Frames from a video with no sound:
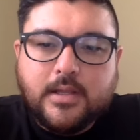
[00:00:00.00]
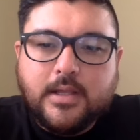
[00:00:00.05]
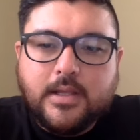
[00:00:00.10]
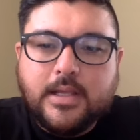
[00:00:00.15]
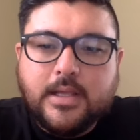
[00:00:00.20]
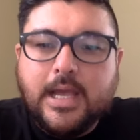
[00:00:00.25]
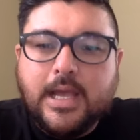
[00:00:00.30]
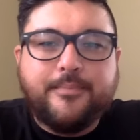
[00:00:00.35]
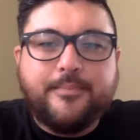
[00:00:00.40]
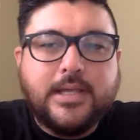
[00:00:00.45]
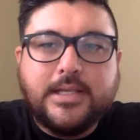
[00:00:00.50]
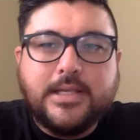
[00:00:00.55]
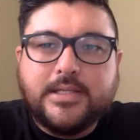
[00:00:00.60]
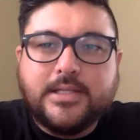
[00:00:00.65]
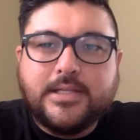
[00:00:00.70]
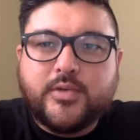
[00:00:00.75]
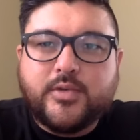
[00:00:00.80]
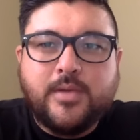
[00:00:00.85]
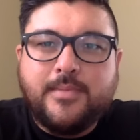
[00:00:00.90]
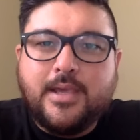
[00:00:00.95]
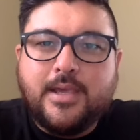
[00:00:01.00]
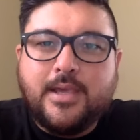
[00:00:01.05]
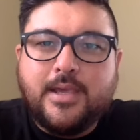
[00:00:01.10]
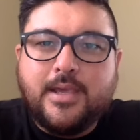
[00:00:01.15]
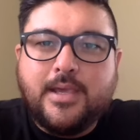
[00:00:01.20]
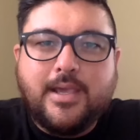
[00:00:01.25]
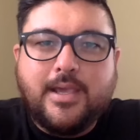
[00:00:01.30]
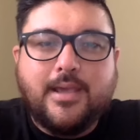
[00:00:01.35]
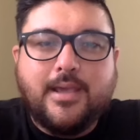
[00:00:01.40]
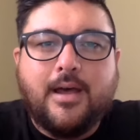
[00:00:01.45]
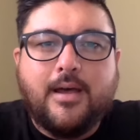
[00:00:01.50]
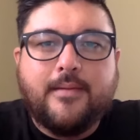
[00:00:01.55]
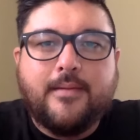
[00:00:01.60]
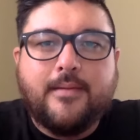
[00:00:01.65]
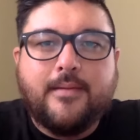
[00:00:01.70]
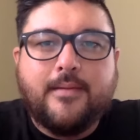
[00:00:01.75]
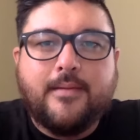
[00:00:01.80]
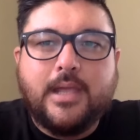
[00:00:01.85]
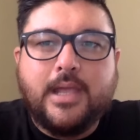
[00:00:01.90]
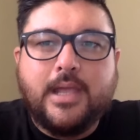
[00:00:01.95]
Yeah, please tweet me,
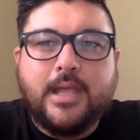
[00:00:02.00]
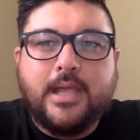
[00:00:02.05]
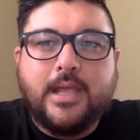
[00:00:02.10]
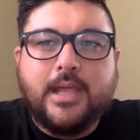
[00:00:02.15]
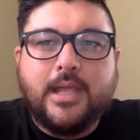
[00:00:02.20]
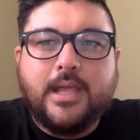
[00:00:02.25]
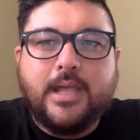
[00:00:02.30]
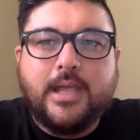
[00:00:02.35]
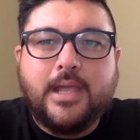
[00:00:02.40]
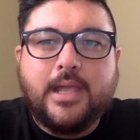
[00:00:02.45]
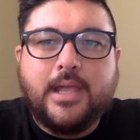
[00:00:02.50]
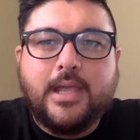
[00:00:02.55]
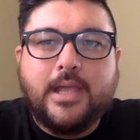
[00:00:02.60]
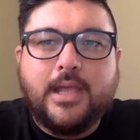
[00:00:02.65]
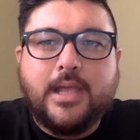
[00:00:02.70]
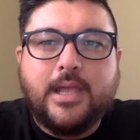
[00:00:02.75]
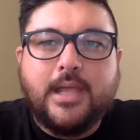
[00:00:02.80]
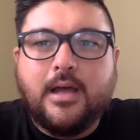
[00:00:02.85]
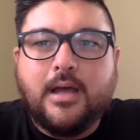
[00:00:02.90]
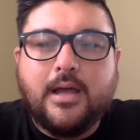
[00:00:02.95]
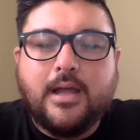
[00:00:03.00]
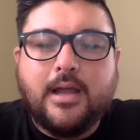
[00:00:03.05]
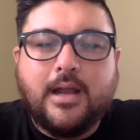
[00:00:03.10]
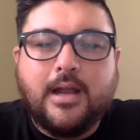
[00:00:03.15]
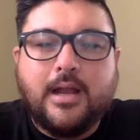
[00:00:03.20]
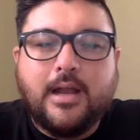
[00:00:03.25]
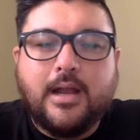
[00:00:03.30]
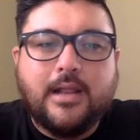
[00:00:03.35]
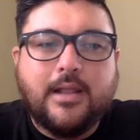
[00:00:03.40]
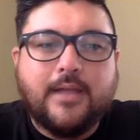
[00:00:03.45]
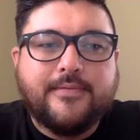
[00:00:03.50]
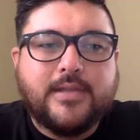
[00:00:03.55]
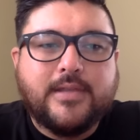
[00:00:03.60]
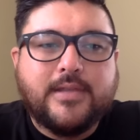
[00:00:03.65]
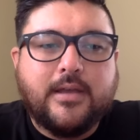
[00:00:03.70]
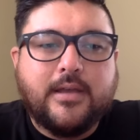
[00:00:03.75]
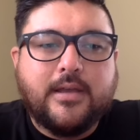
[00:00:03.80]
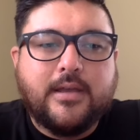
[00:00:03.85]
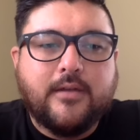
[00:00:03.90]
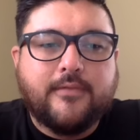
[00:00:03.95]
and I'd love
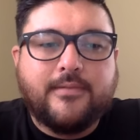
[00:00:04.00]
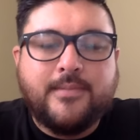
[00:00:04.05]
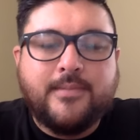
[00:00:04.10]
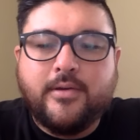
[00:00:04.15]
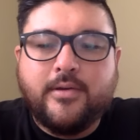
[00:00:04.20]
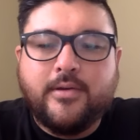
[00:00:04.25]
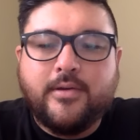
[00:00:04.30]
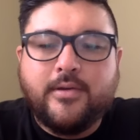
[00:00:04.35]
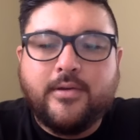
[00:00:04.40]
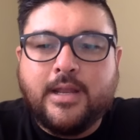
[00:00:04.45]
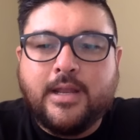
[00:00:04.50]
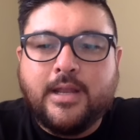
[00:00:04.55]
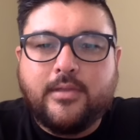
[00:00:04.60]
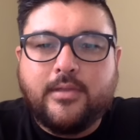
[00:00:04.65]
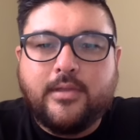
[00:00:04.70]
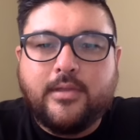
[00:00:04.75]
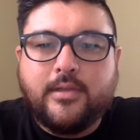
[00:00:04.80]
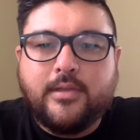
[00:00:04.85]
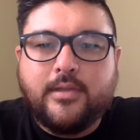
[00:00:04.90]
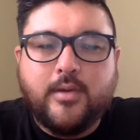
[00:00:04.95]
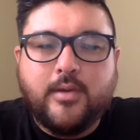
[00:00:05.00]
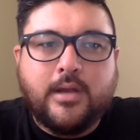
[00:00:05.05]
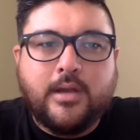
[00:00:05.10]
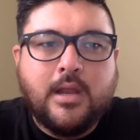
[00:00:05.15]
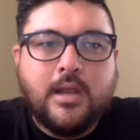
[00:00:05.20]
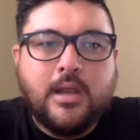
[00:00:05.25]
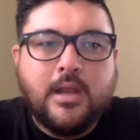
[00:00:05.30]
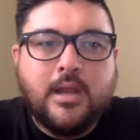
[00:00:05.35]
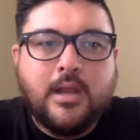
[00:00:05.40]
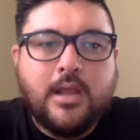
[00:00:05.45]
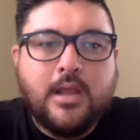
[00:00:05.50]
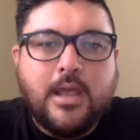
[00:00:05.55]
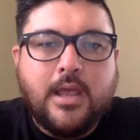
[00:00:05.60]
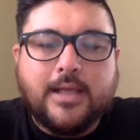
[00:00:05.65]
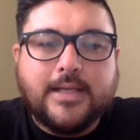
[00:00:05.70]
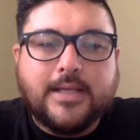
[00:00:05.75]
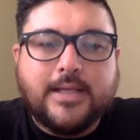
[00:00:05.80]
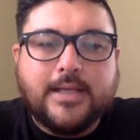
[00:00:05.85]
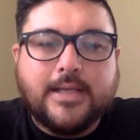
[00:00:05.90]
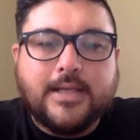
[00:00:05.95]
to hear from you and connect with you. And
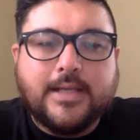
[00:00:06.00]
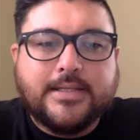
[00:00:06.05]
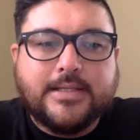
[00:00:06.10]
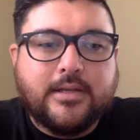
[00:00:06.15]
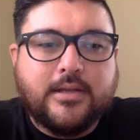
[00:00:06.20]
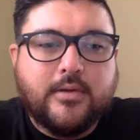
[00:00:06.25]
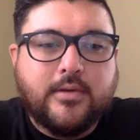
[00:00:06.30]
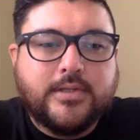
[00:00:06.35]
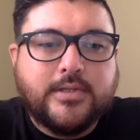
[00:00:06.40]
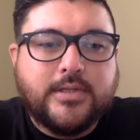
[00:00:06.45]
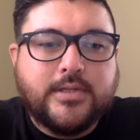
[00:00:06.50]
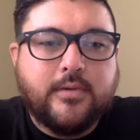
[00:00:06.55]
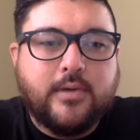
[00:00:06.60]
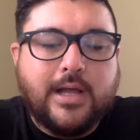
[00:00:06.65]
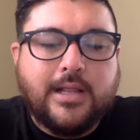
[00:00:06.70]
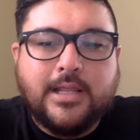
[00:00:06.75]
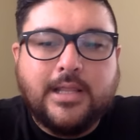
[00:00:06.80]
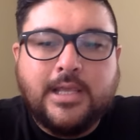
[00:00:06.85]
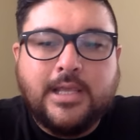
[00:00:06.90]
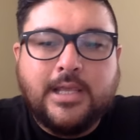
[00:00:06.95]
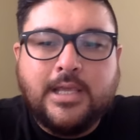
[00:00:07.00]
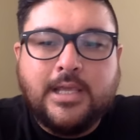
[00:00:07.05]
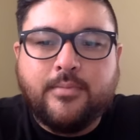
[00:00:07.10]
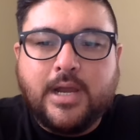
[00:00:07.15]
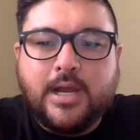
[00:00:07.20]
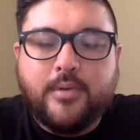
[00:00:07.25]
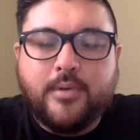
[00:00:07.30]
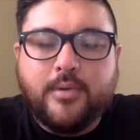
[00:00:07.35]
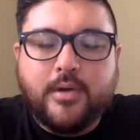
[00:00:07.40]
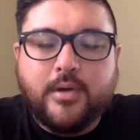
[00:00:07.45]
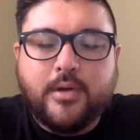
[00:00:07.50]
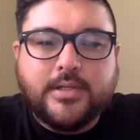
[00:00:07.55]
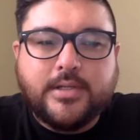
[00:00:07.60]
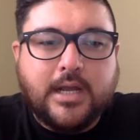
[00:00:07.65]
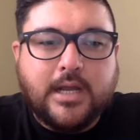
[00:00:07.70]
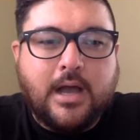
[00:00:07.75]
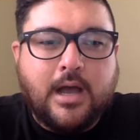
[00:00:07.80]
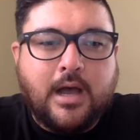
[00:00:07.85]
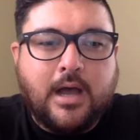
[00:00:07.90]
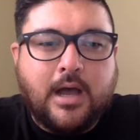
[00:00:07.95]
like I said, go to
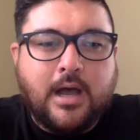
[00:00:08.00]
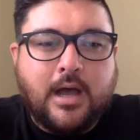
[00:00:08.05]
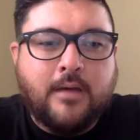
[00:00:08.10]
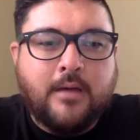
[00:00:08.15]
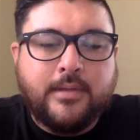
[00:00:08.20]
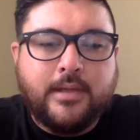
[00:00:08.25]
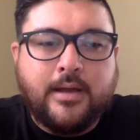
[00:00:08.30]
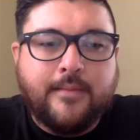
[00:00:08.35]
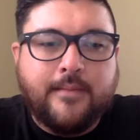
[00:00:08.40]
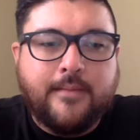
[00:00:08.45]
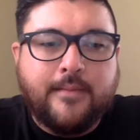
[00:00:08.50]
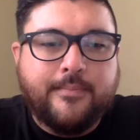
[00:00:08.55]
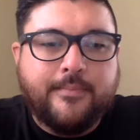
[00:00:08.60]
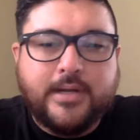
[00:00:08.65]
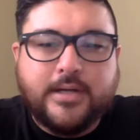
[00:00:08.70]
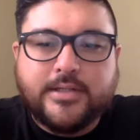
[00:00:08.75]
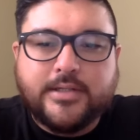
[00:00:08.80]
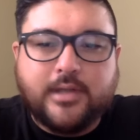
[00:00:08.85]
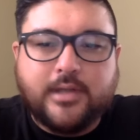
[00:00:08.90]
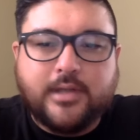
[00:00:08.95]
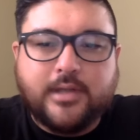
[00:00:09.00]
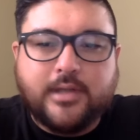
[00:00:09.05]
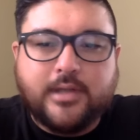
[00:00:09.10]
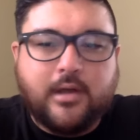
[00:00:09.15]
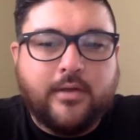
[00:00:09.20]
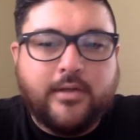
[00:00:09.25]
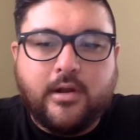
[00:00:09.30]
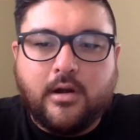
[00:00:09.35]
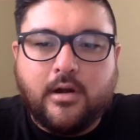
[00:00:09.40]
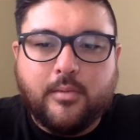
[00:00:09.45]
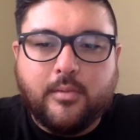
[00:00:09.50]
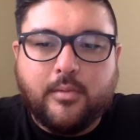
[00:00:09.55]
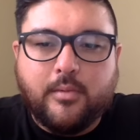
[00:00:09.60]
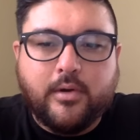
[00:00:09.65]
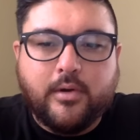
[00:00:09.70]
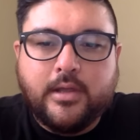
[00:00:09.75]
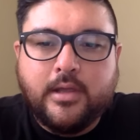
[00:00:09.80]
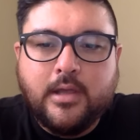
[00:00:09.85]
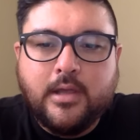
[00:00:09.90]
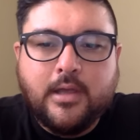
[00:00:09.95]
leanbrandbook.com. There's all the
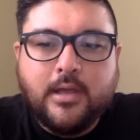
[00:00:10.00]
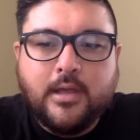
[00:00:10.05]
artwork,